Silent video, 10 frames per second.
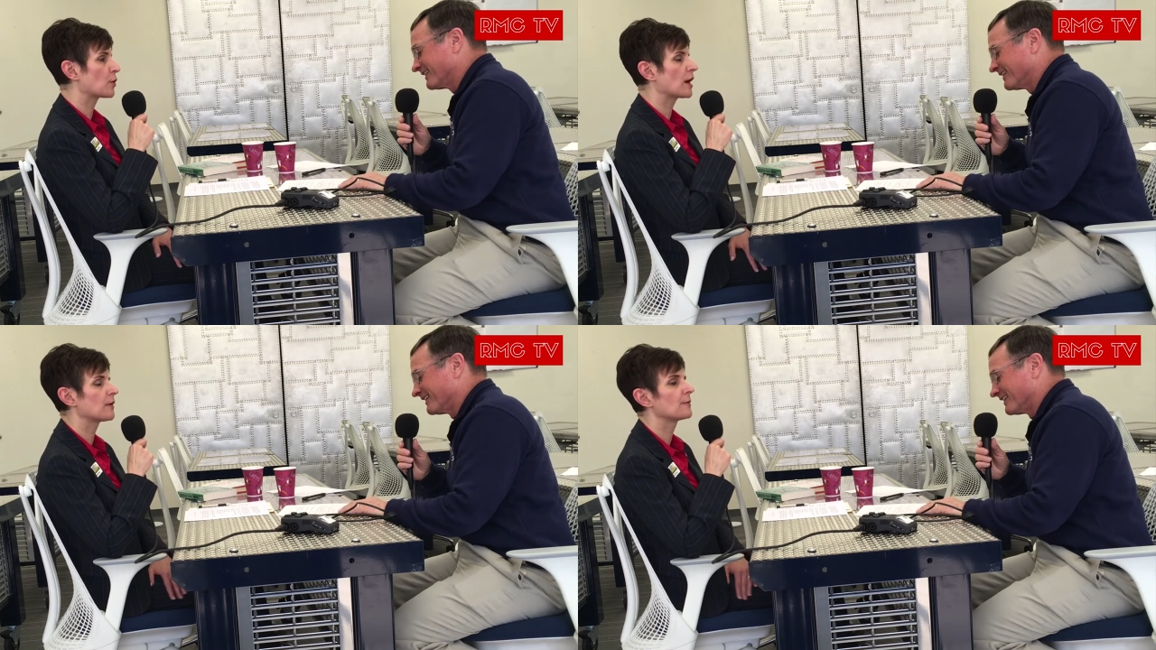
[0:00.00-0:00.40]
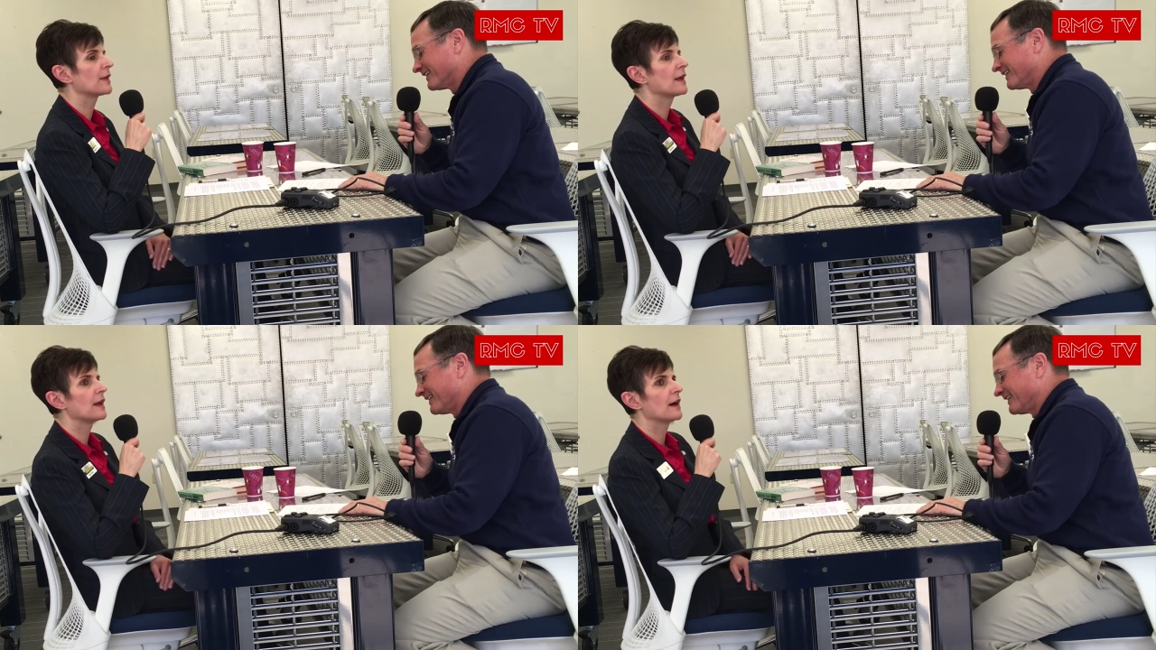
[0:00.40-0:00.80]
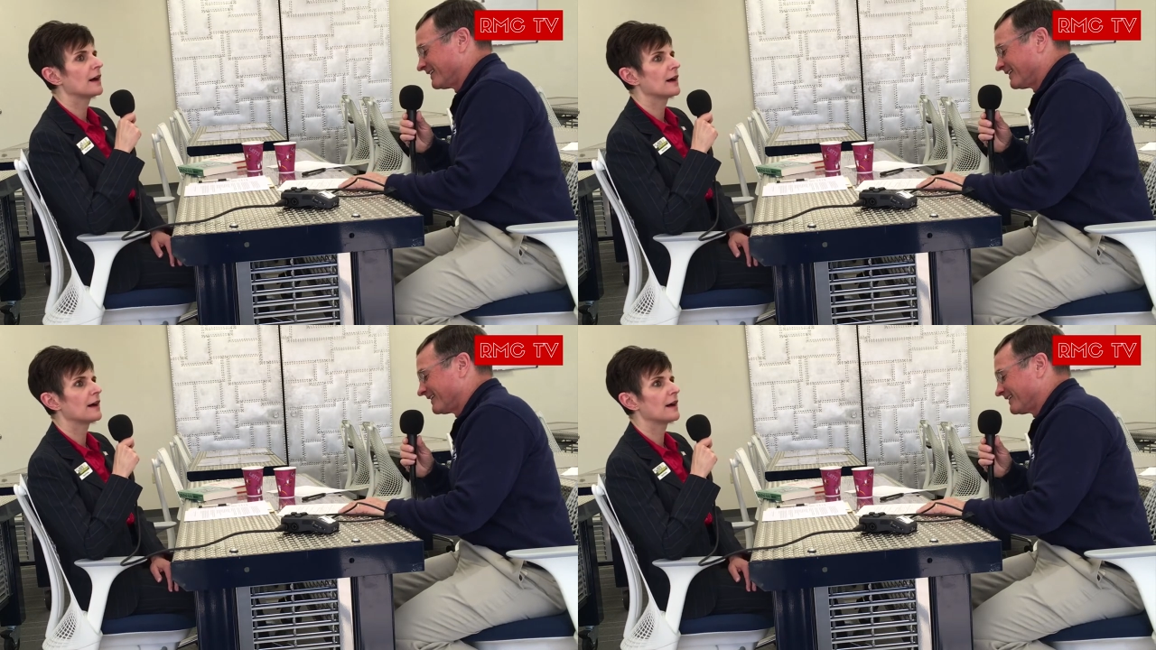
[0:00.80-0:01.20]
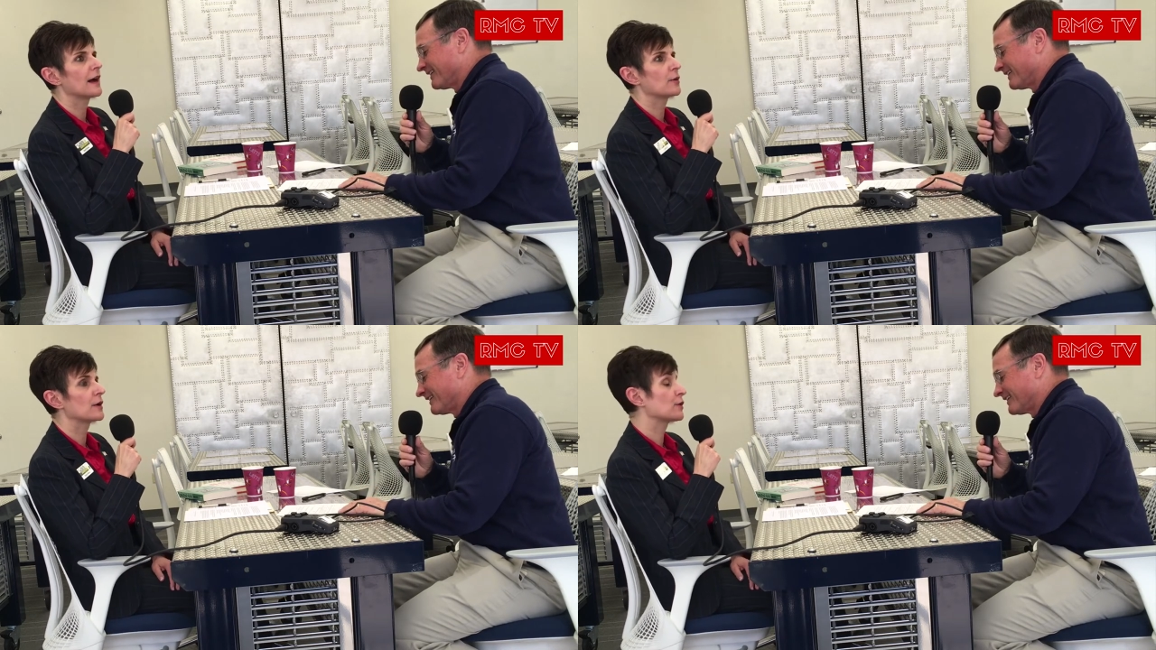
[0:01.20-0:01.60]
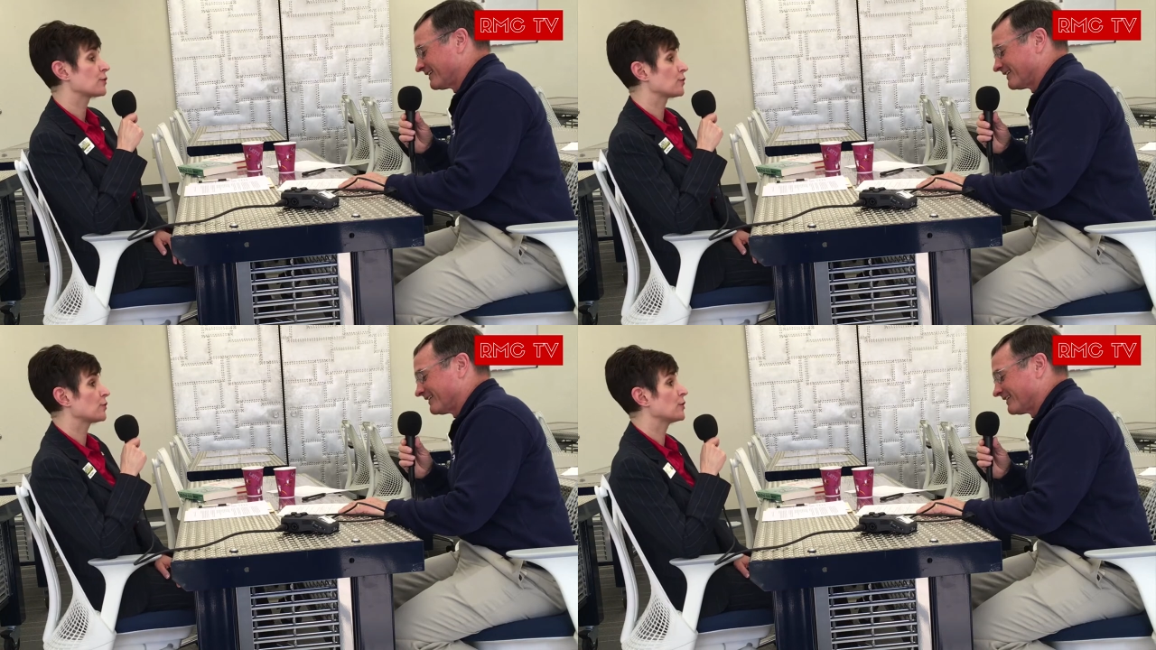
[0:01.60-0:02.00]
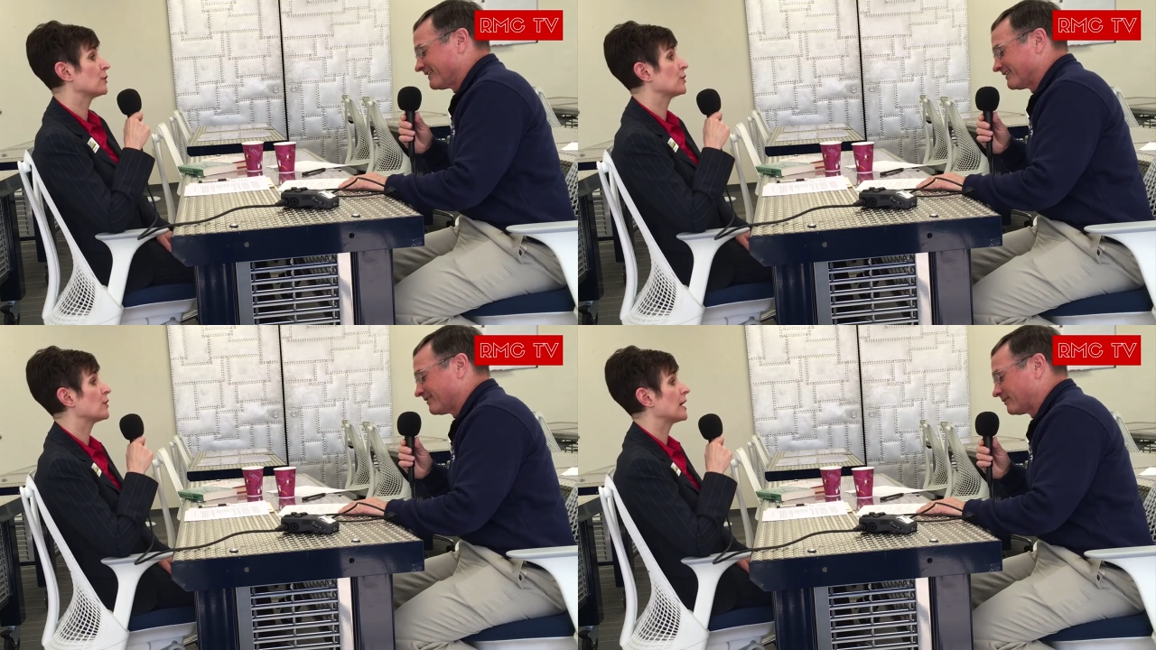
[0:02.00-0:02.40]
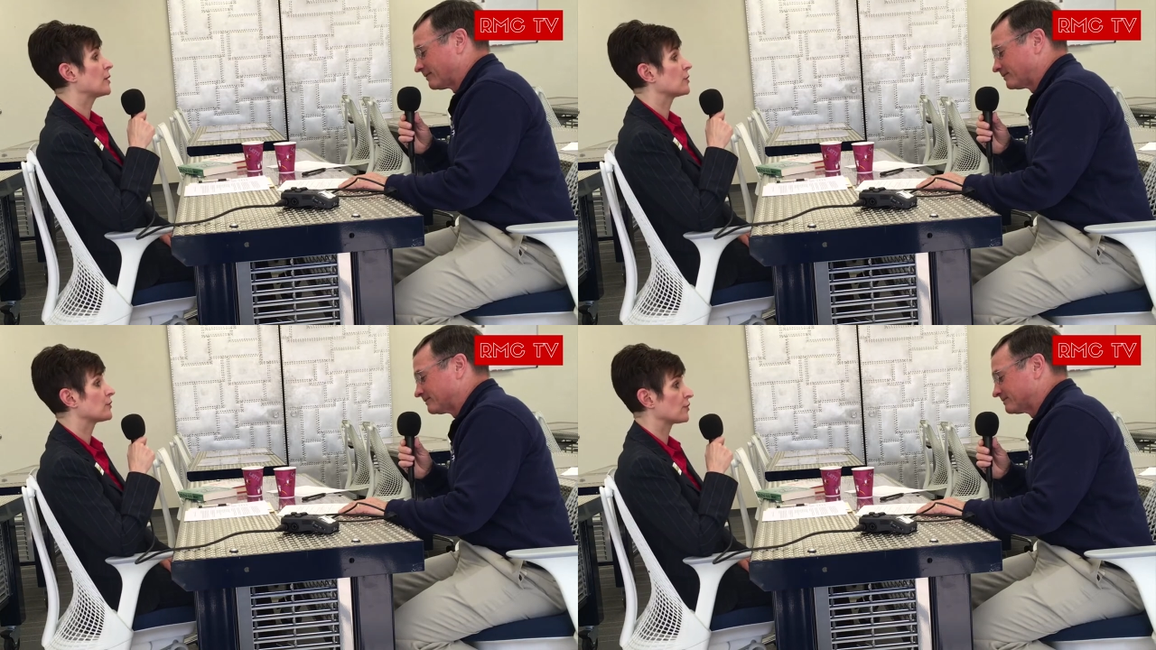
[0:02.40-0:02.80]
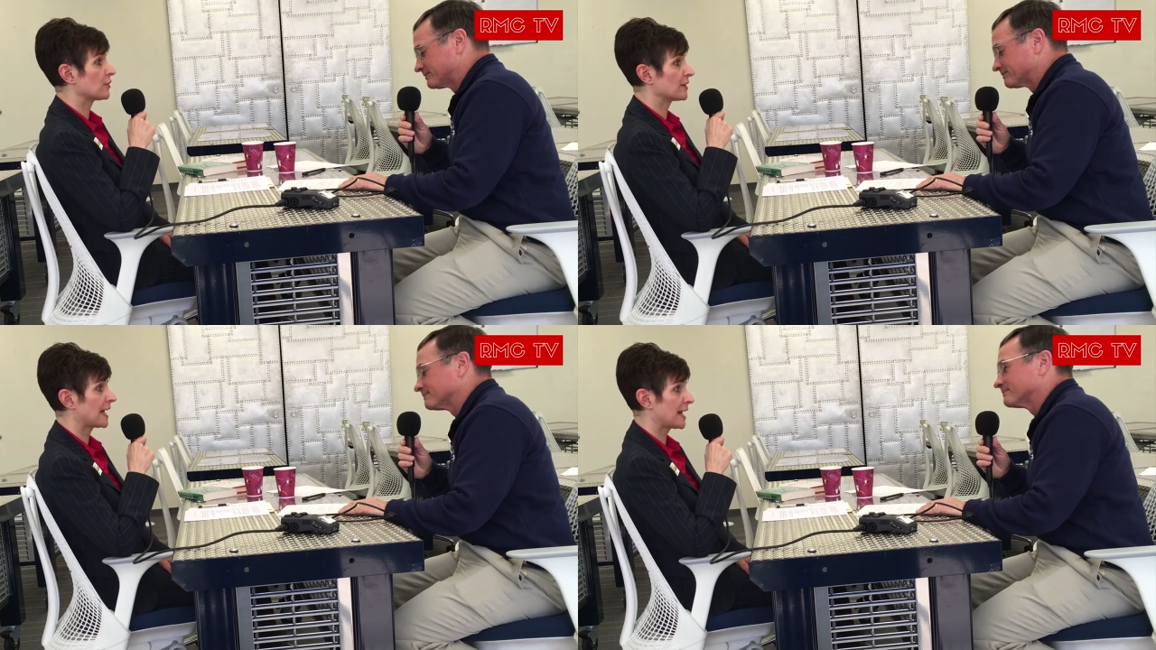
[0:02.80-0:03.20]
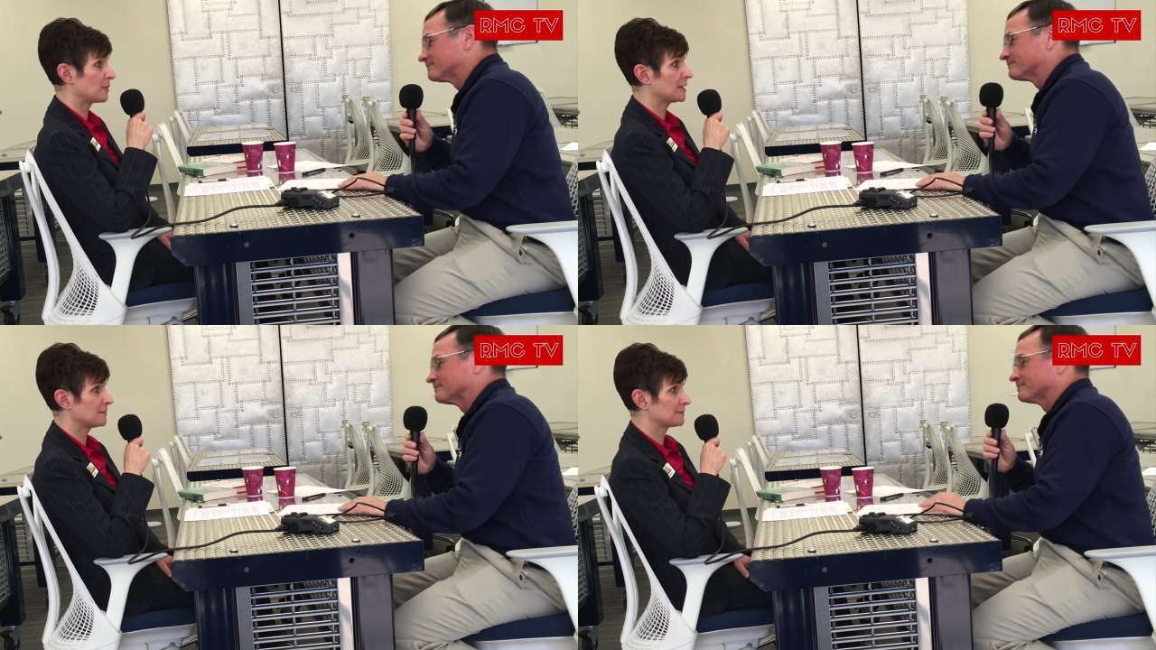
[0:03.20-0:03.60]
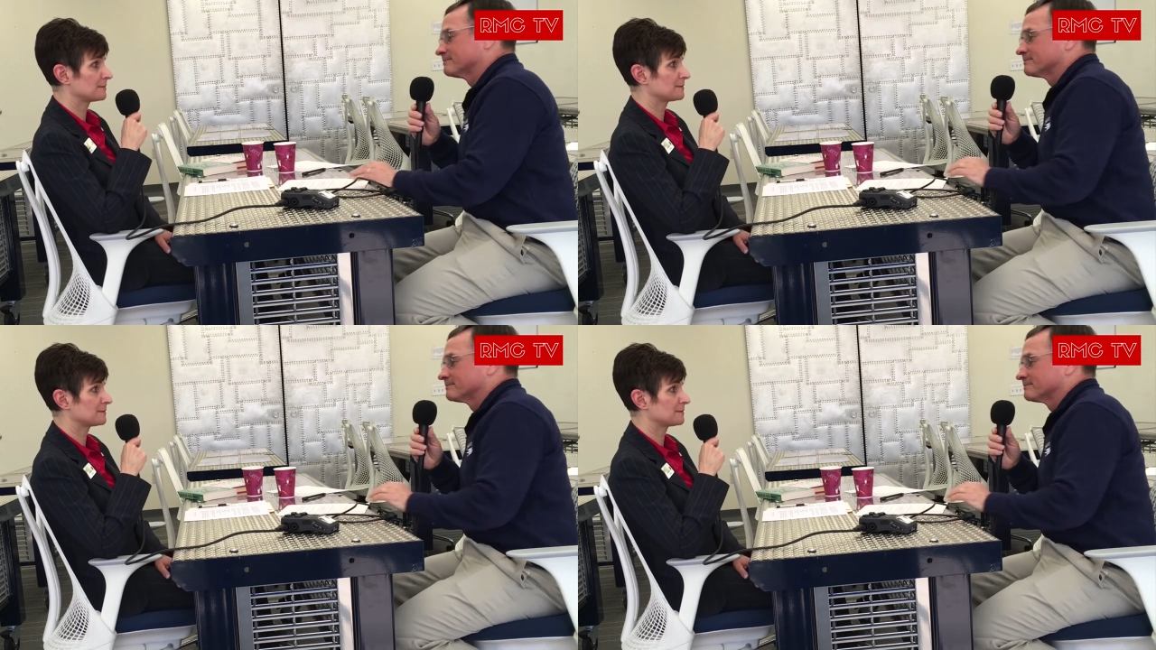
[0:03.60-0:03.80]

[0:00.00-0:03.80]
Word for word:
Speaker 1: for a while. Uh, I went through a reserve academy